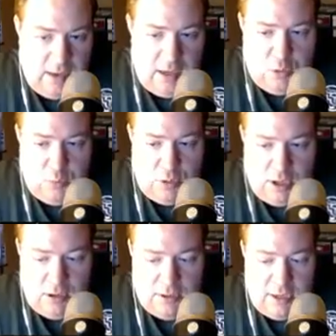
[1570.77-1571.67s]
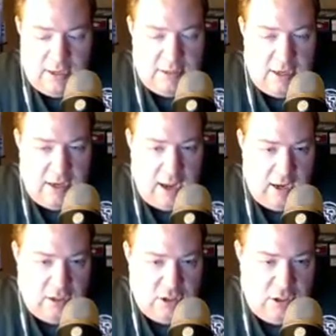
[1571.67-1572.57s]
each player takes an
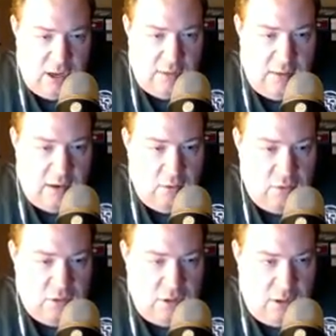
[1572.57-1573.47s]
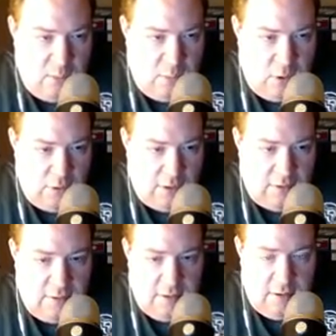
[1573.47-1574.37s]
action and then it goes to the opponent.